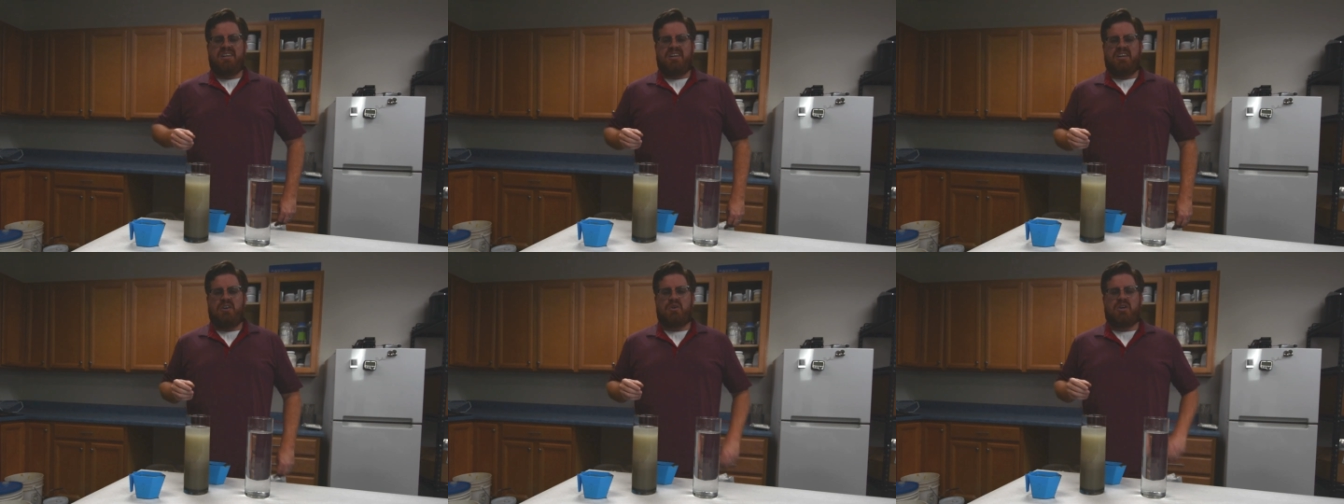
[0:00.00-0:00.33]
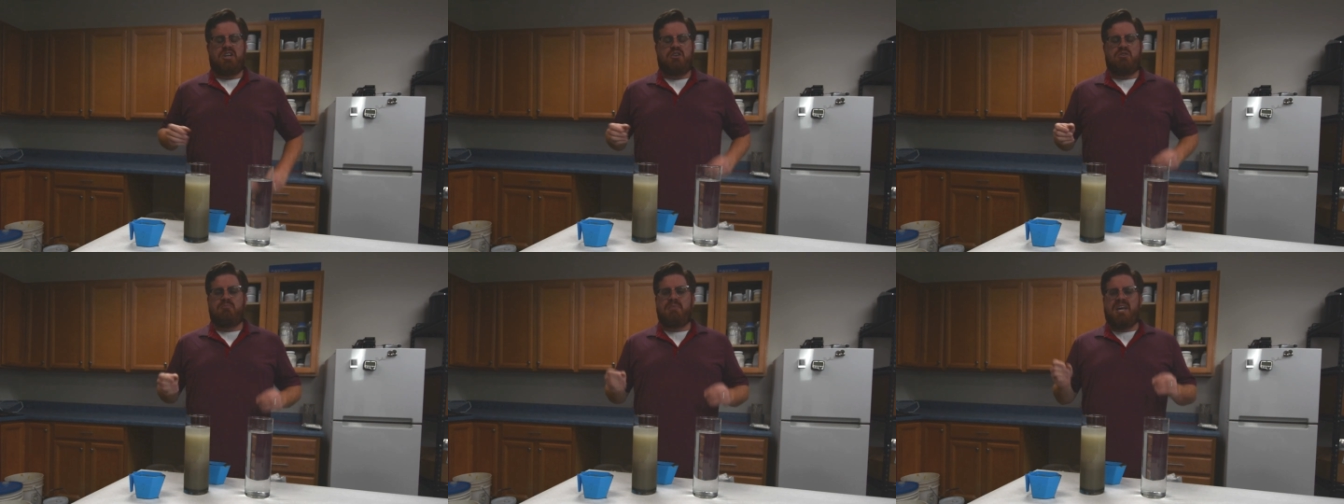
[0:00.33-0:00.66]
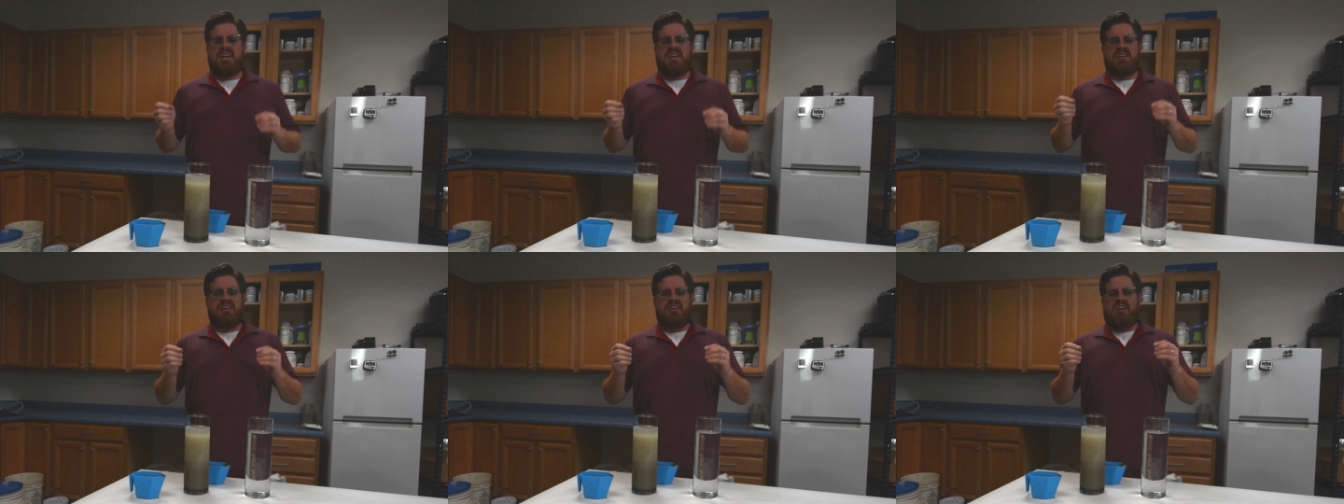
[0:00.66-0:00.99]
You know, can you
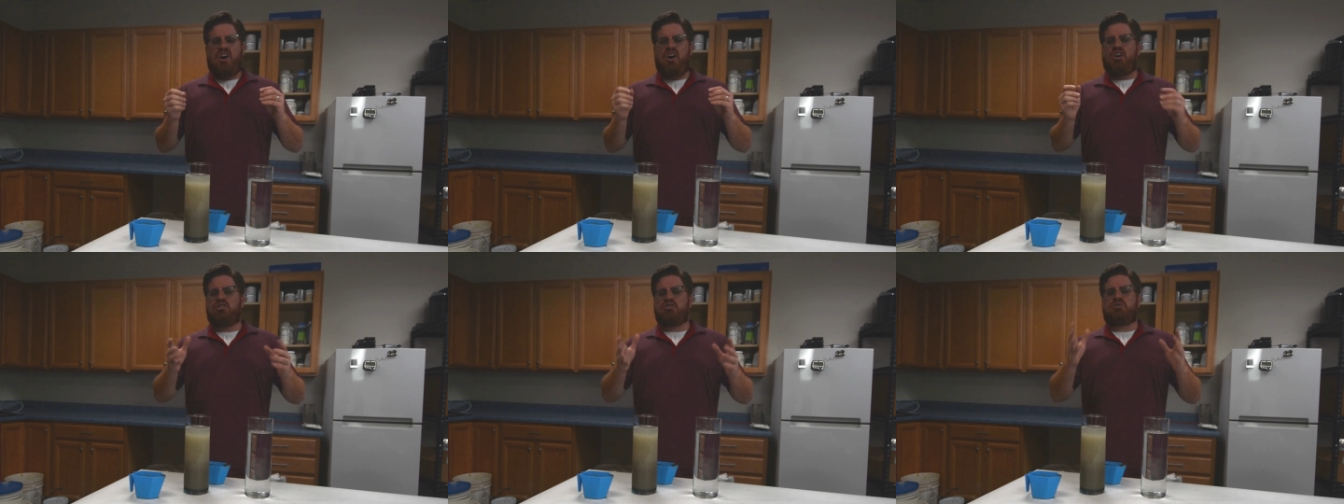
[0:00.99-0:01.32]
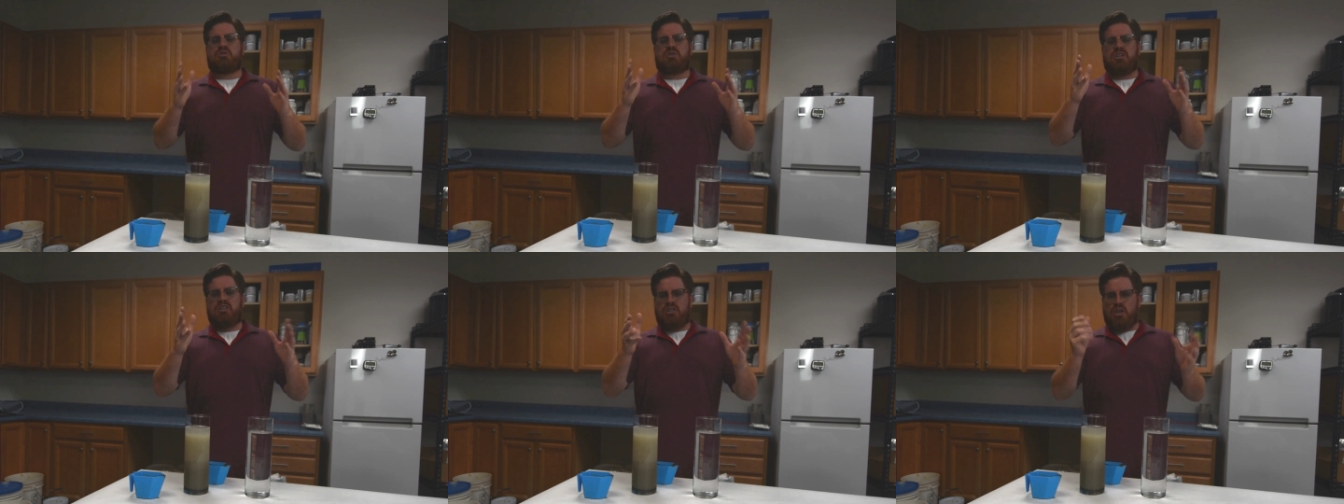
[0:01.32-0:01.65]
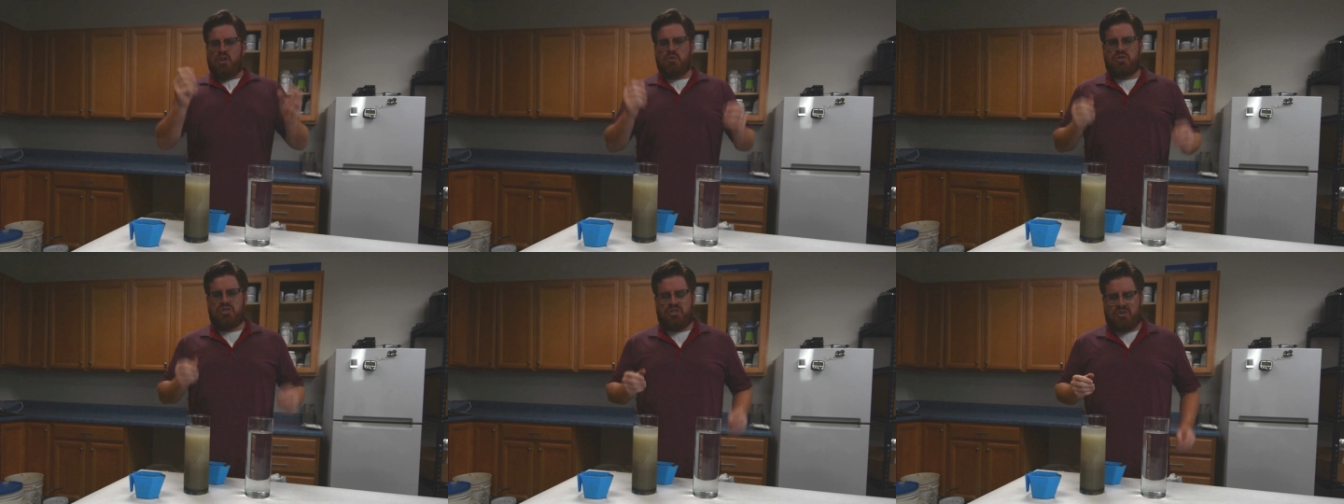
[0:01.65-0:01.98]
make ultra
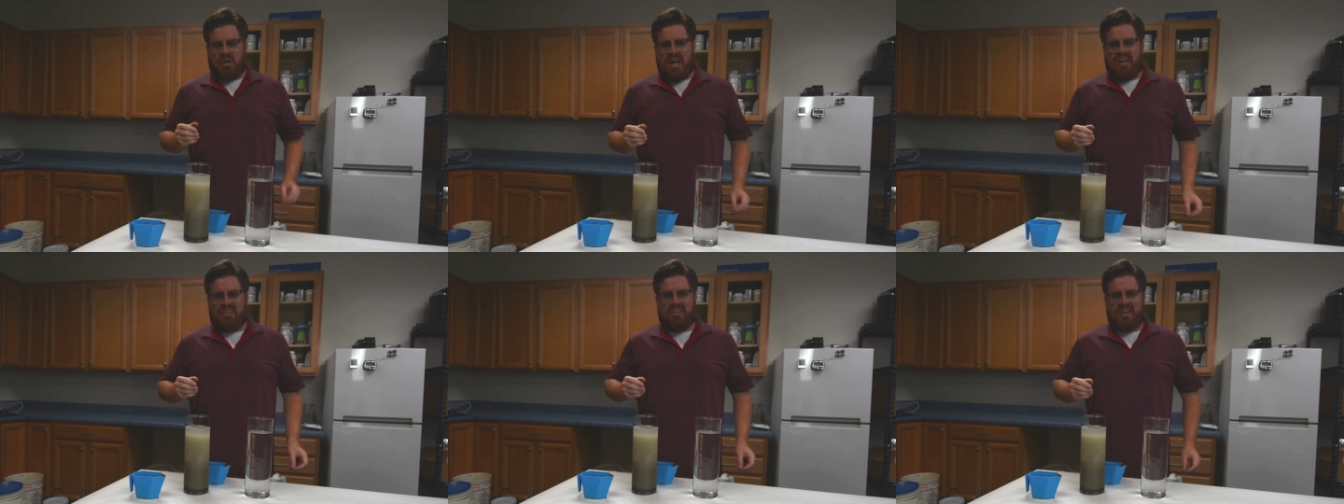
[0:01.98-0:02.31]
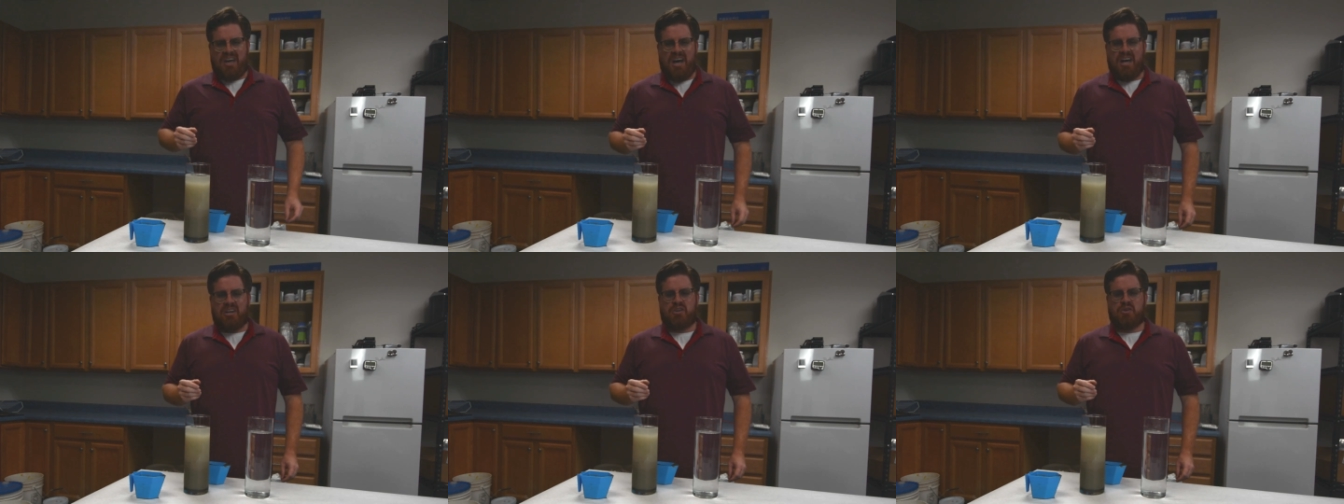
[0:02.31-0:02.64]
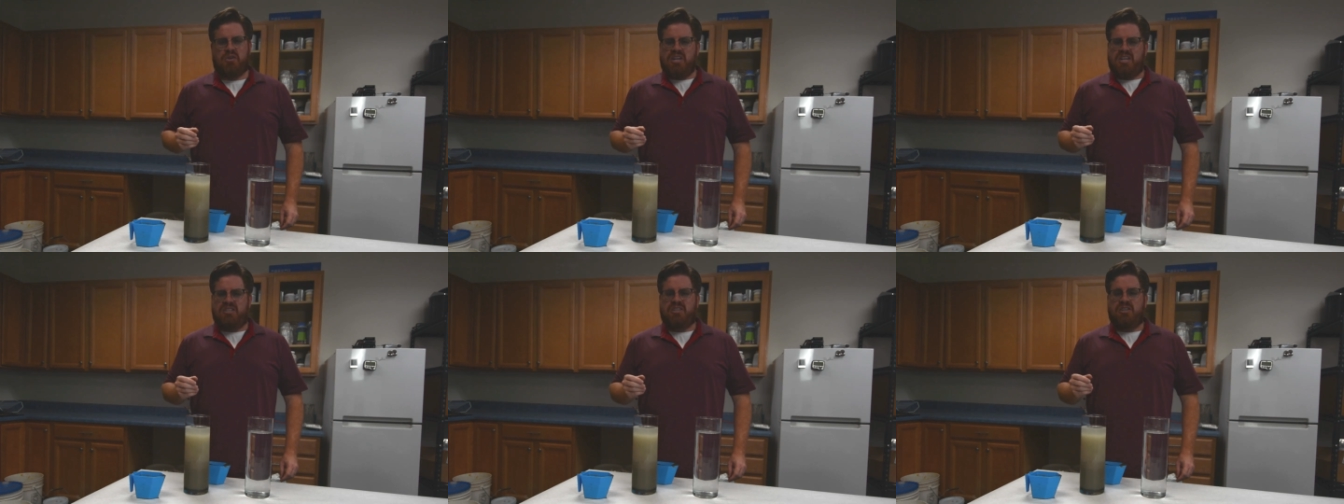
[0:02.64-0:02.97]
low strength
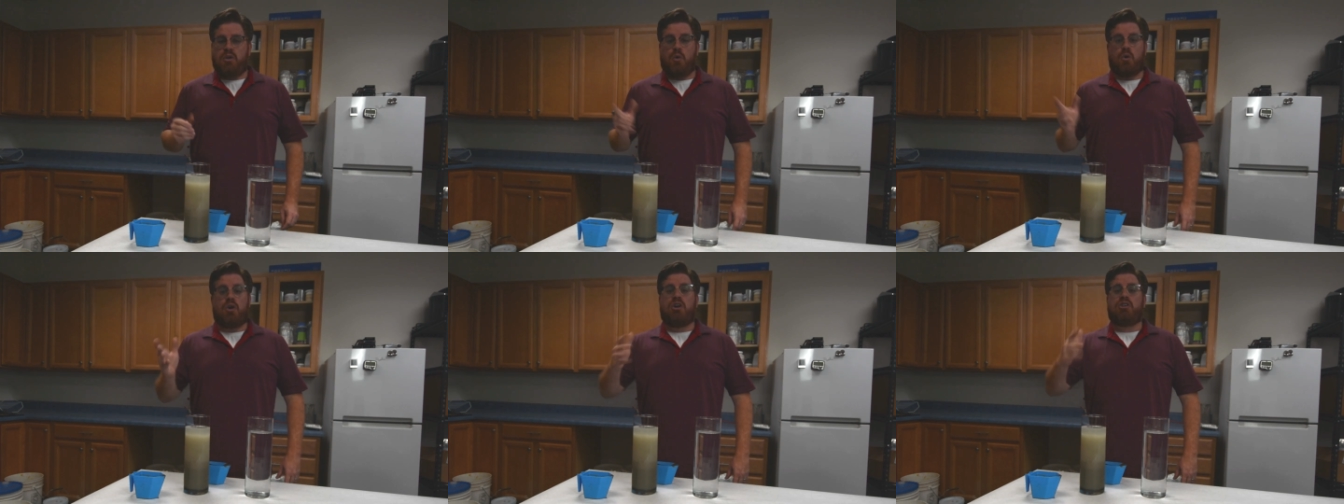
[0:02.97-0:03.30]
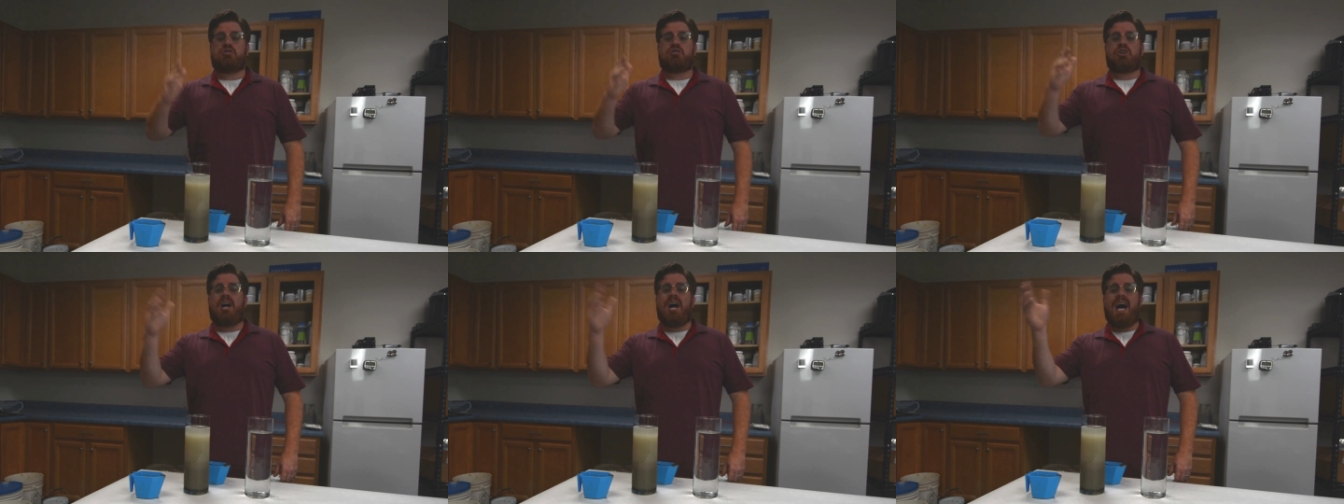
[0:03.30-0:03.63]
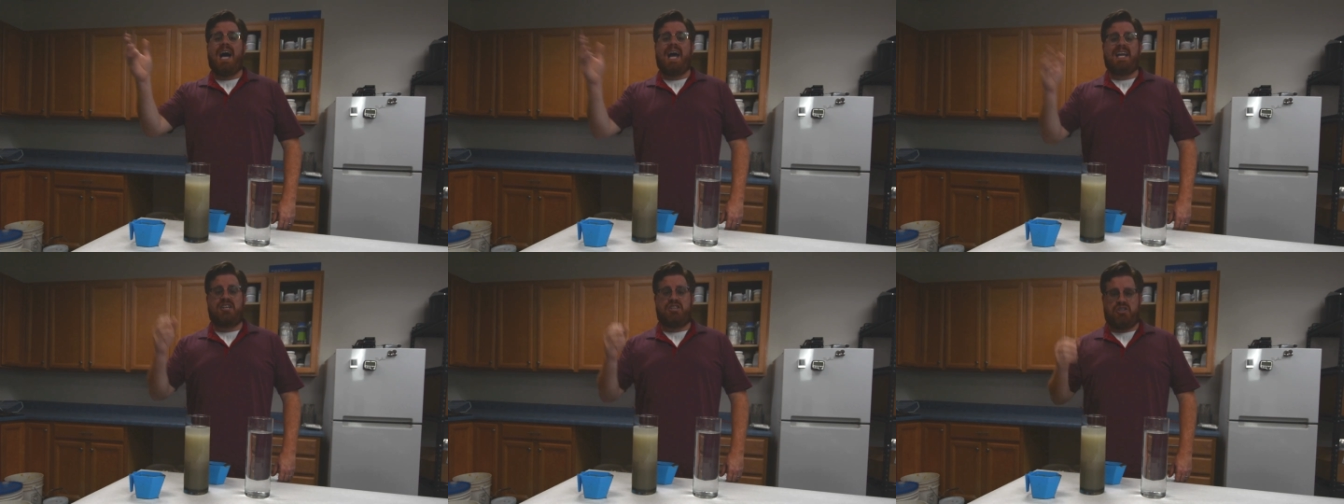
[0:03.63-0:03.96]
concrete or ultra
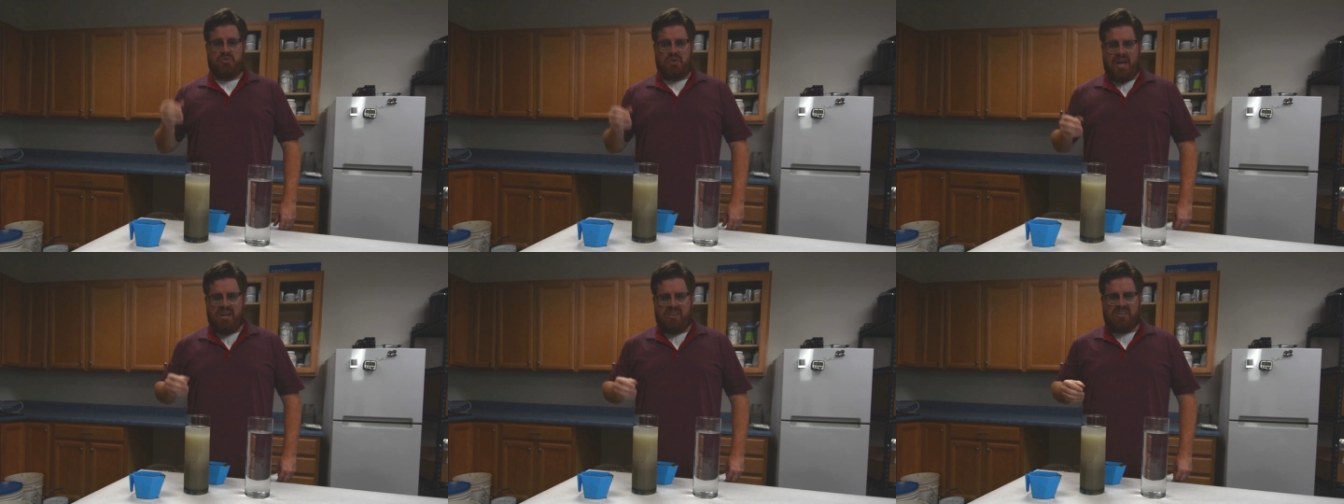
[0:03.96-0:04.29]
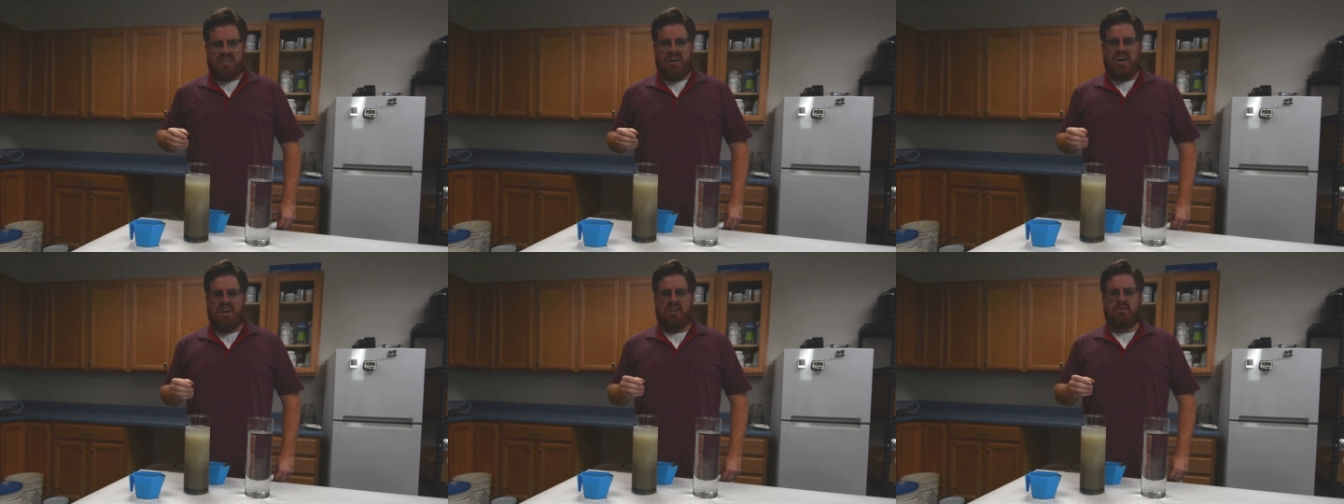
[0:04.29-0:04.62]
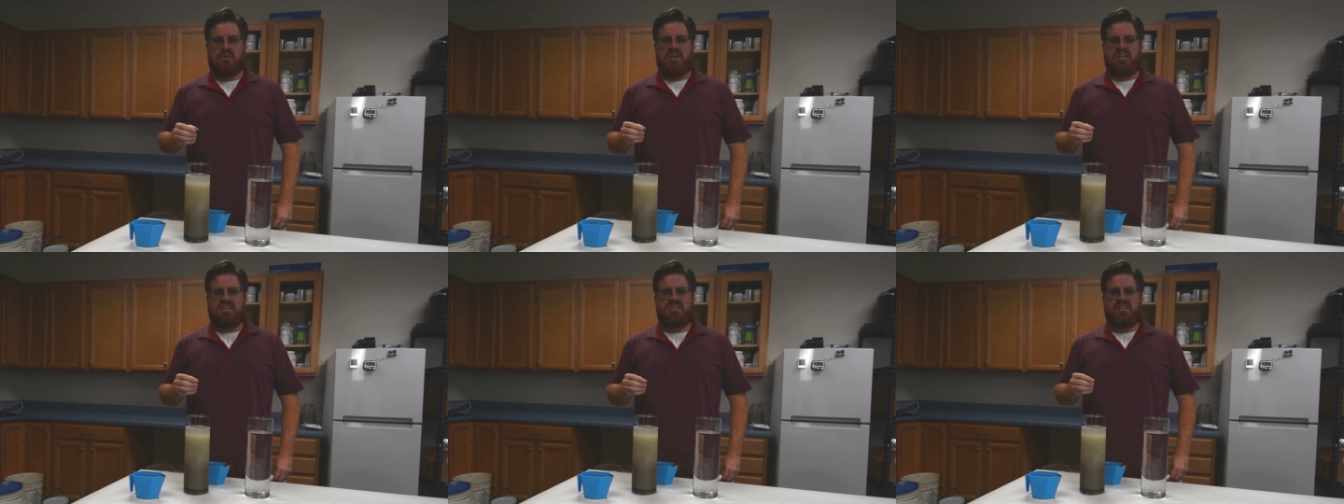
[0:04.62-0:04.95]
high strength
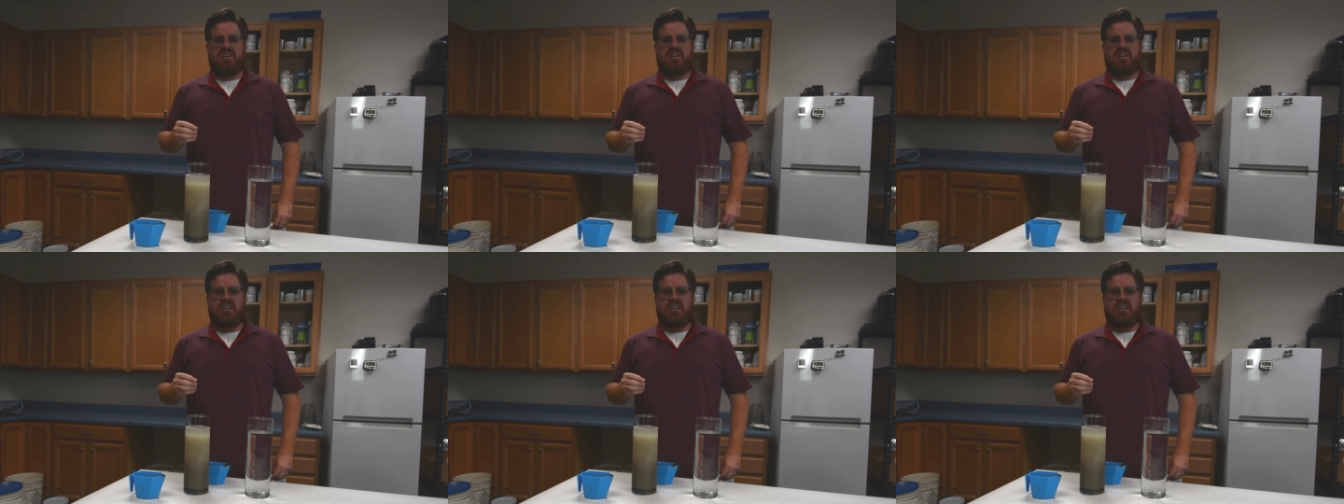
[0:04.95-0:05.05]
concrete